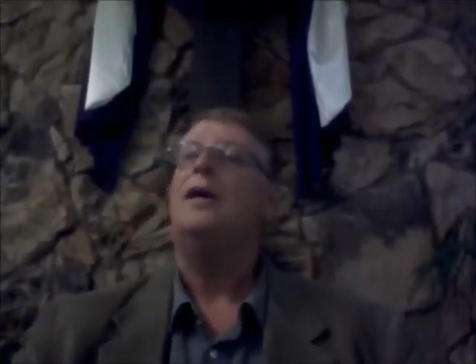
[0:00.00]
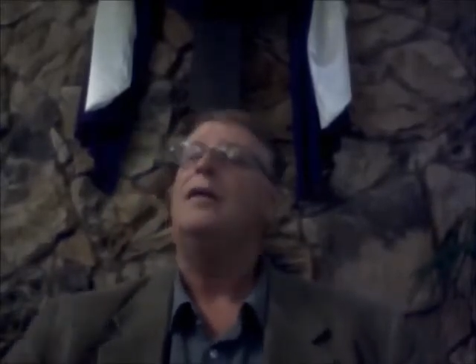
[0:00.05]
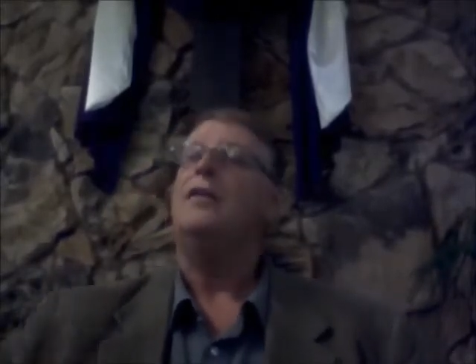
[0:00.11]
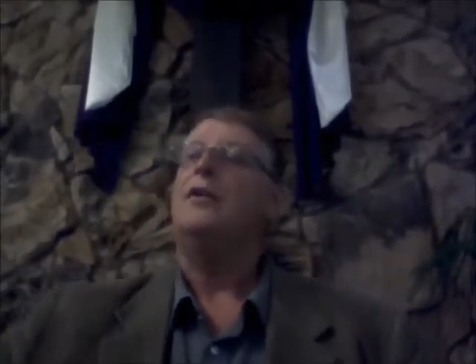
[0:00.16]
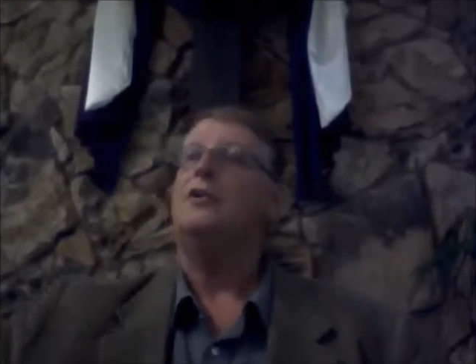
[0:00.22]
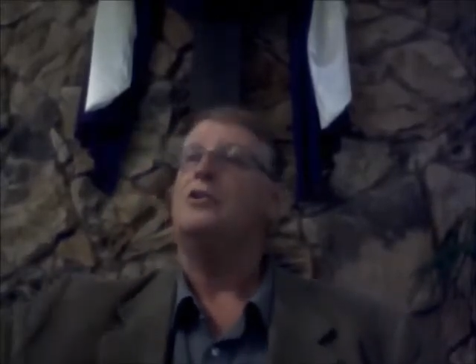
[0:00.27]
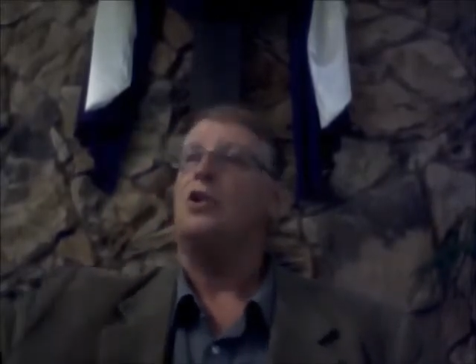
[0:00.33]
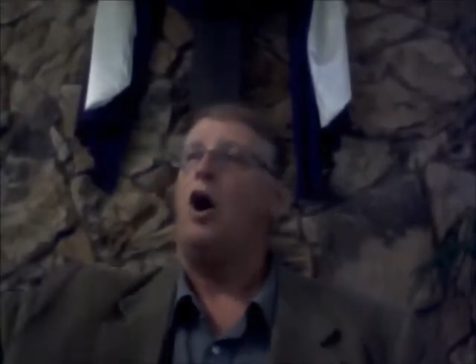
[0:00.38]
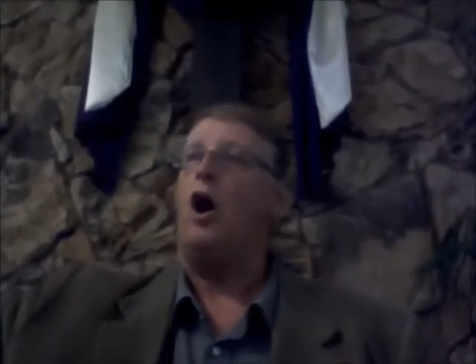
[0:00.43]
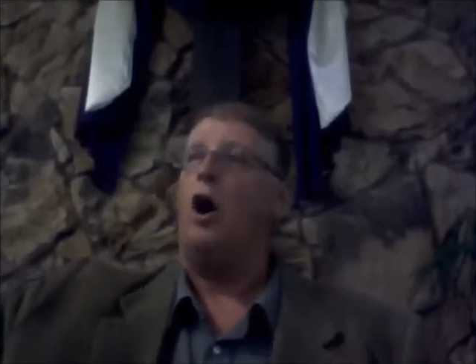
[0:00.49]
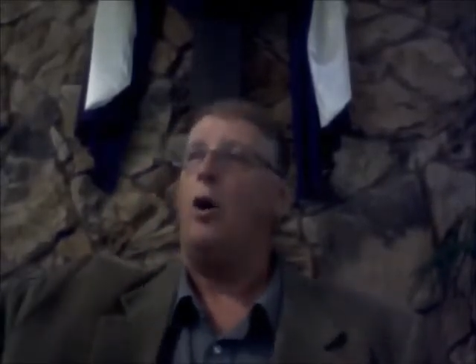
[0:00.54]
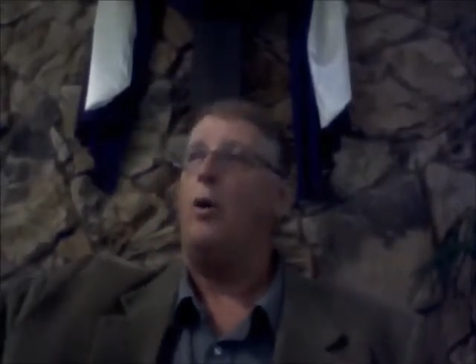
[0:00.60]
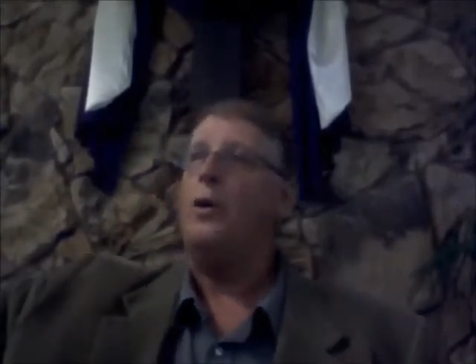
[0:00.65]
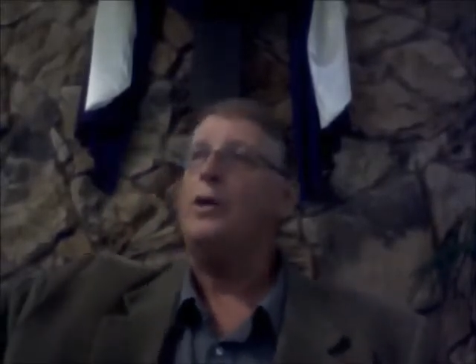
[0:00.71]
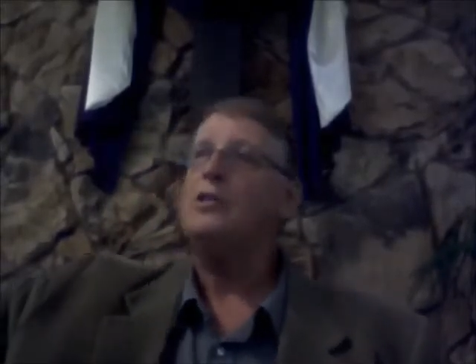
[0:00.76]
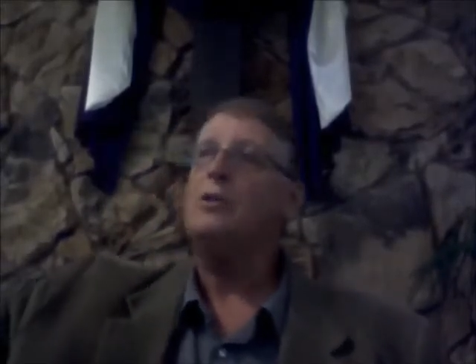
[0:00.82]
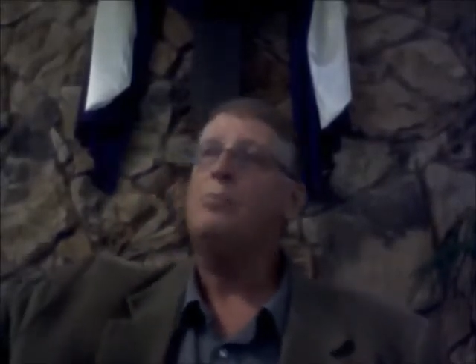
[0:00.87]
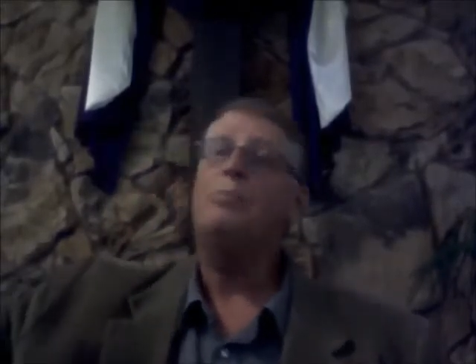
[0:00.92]
there's
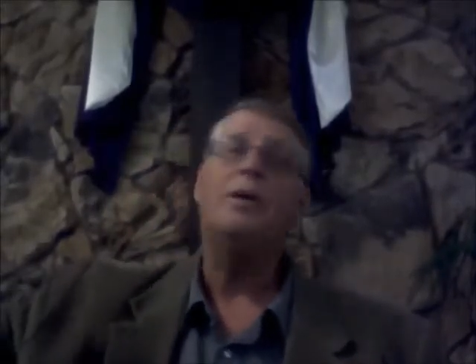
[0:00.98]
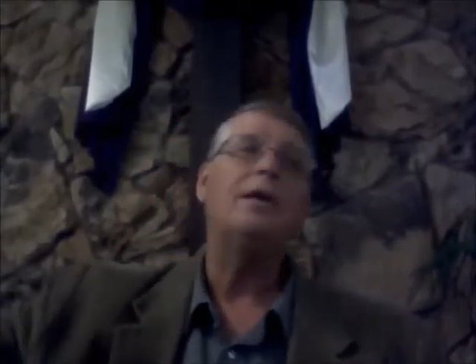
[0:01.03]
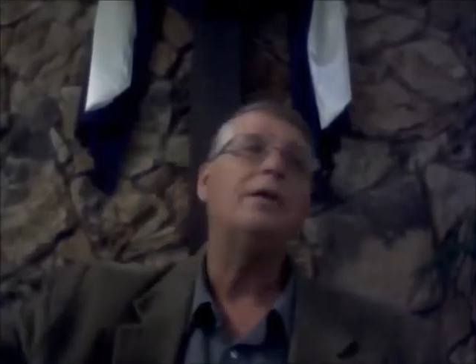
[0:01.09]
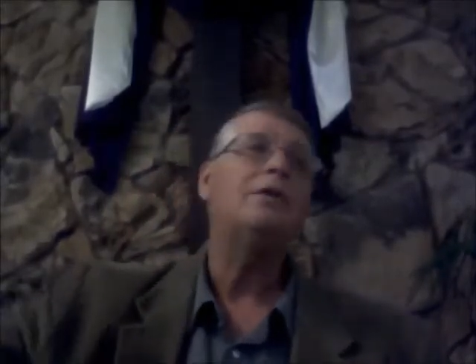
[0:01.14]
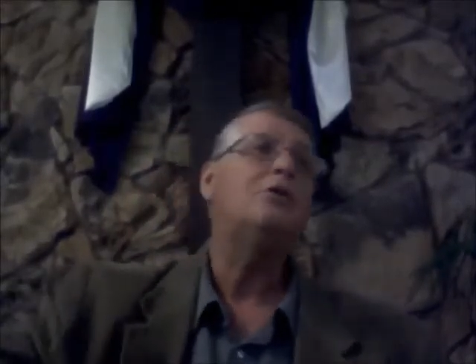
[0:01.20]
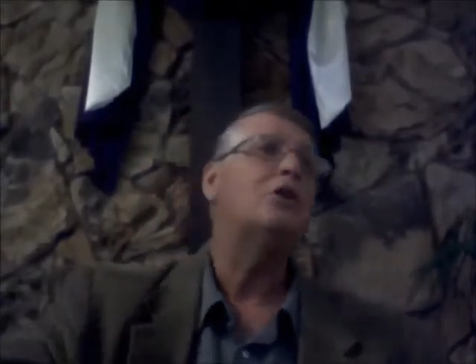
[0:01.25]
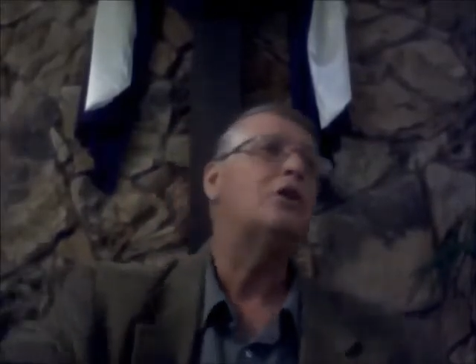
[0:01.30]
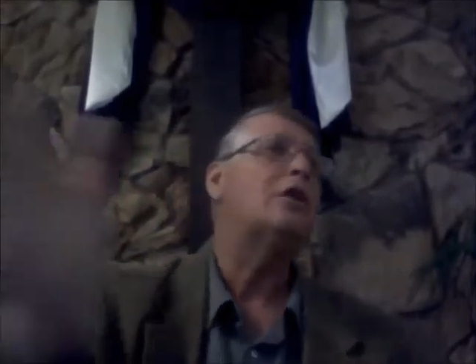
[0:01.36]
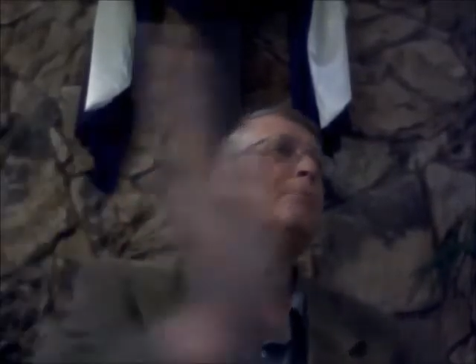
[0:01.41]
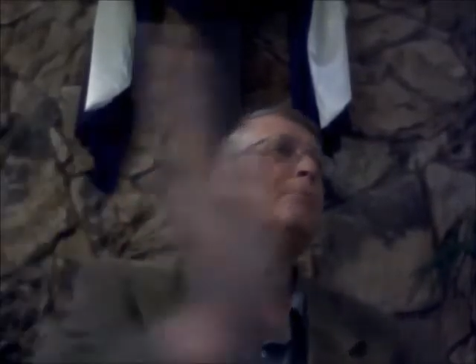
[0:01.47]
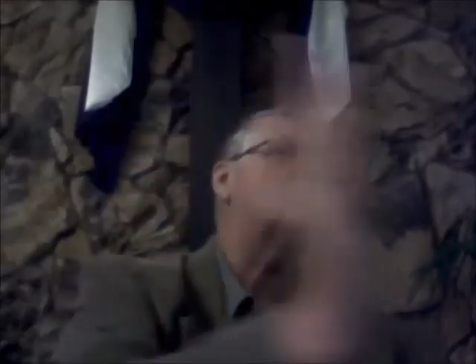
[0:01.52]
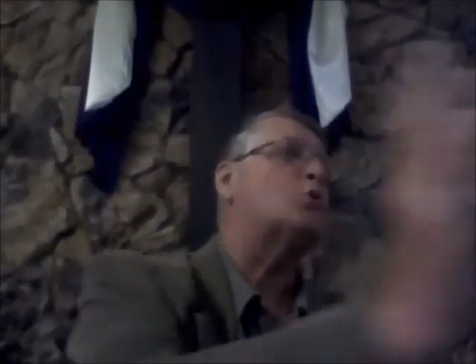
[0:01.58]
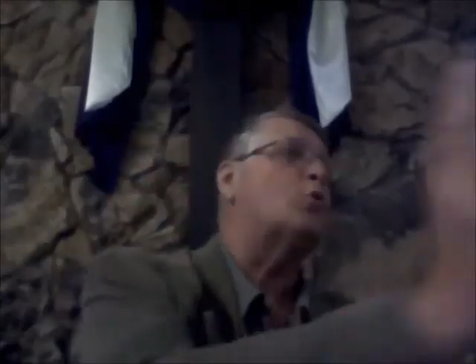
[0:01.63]
always a pendulum